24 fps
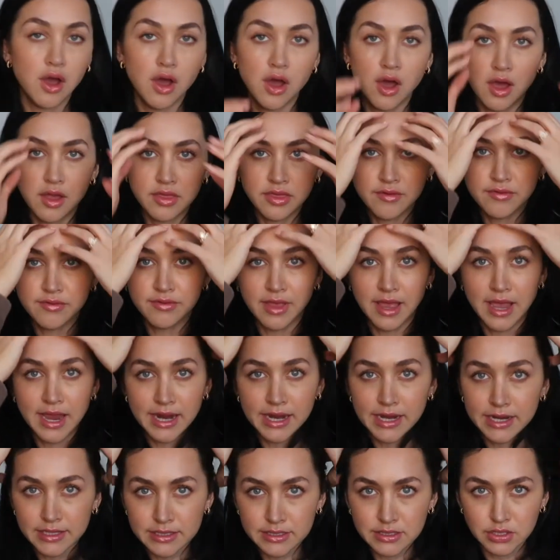on the
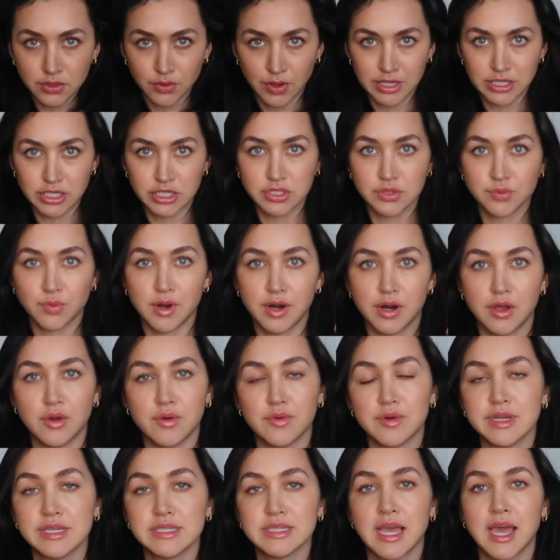flight, so I just want to
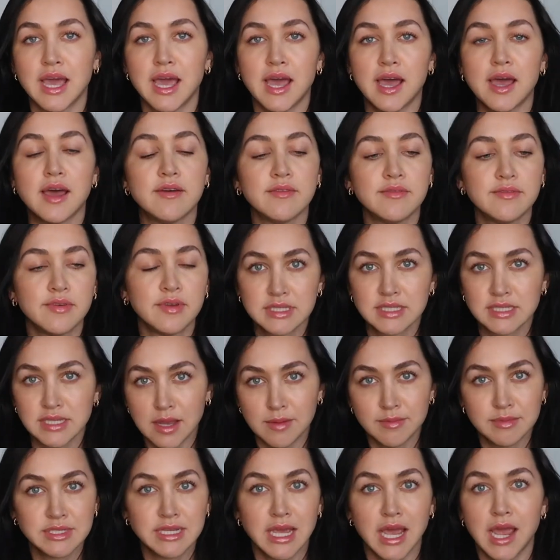always have
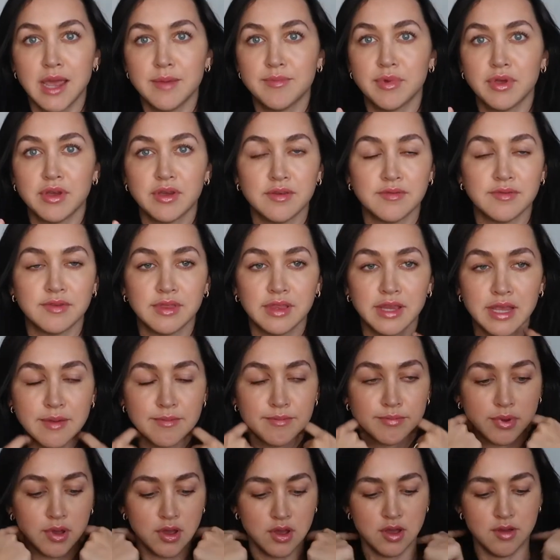some type of
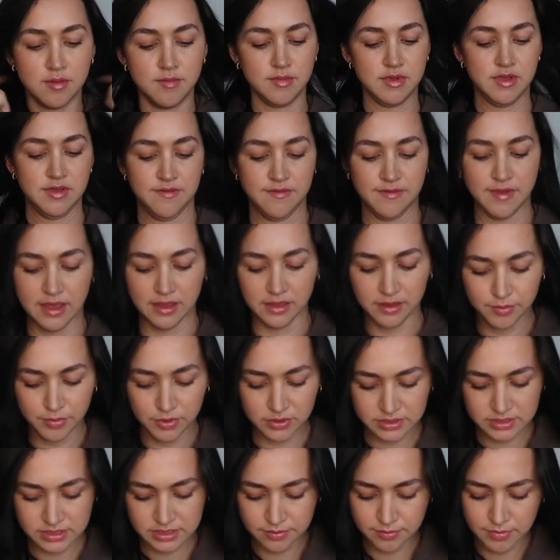lip balm
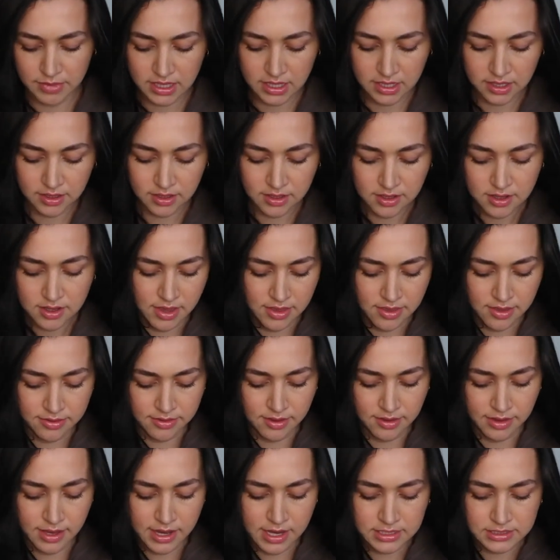available to me. And then the
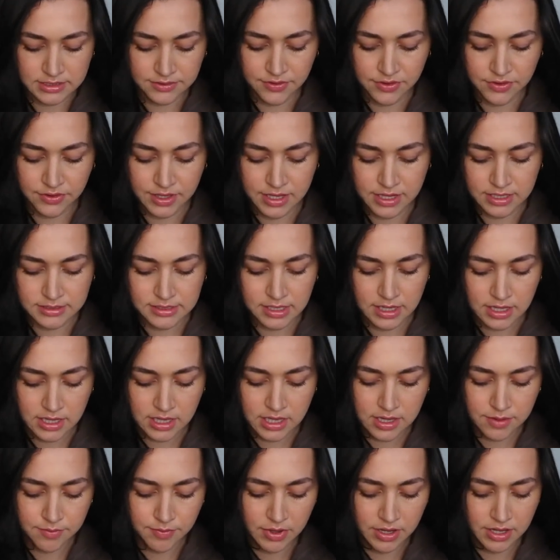last few things I
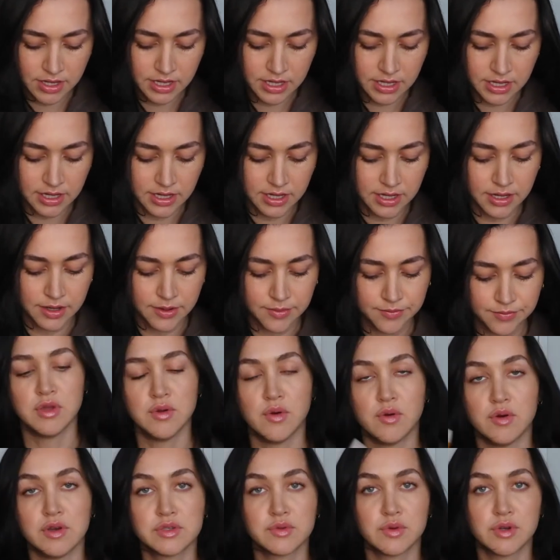keep in here, you
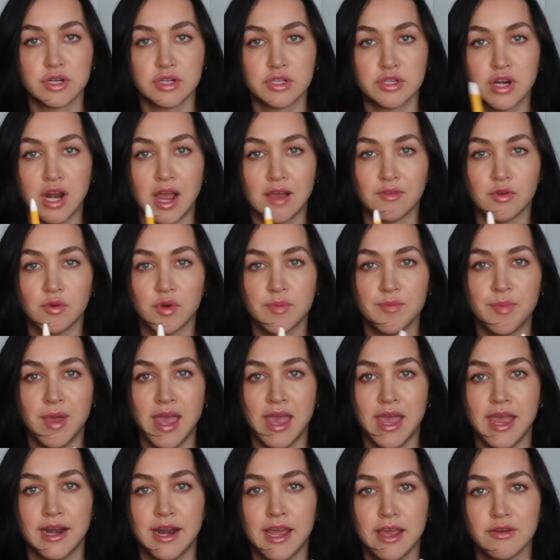always want to travel with
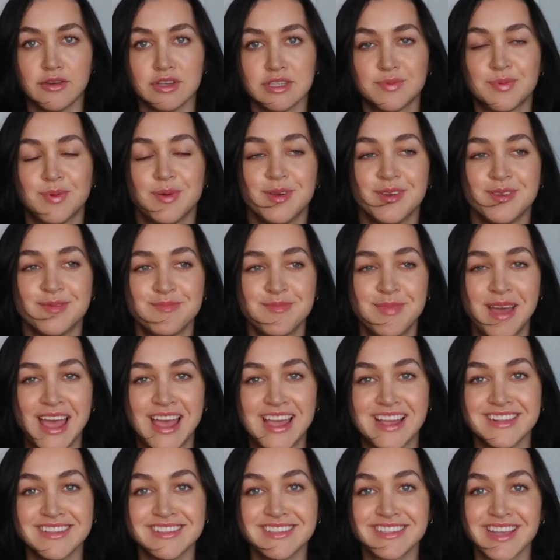pen. I always
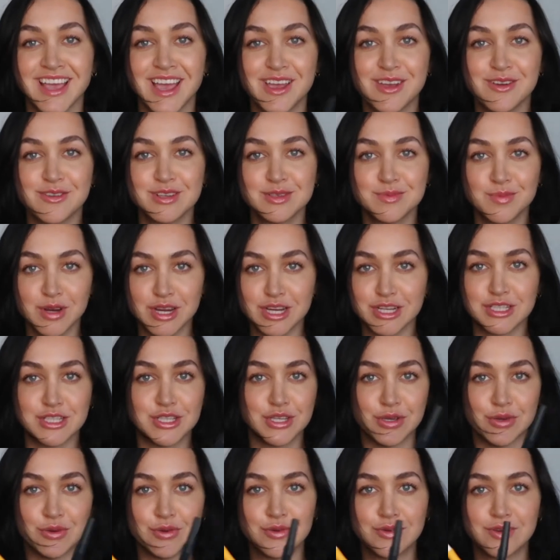pens. I always bring
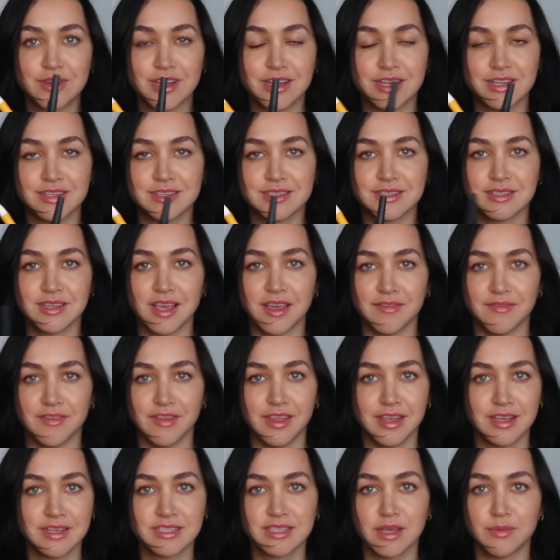two because I feel
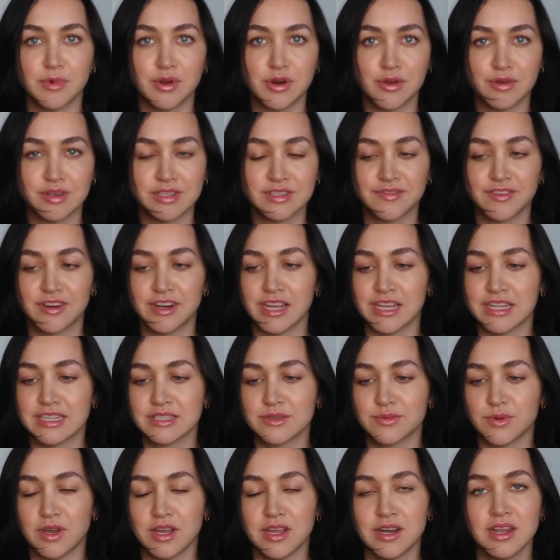like someone always
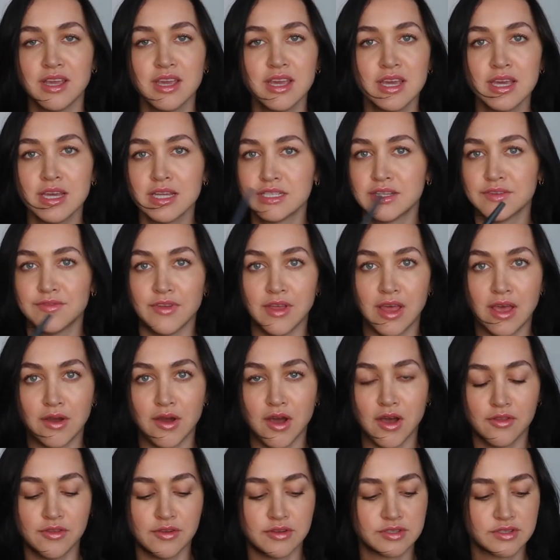forgets one to fill out
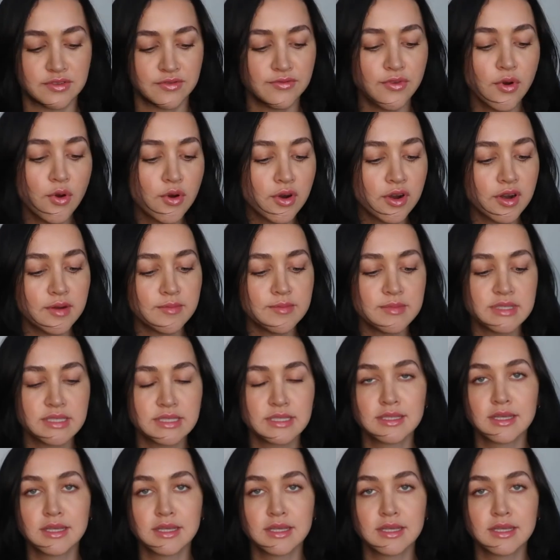all those forms.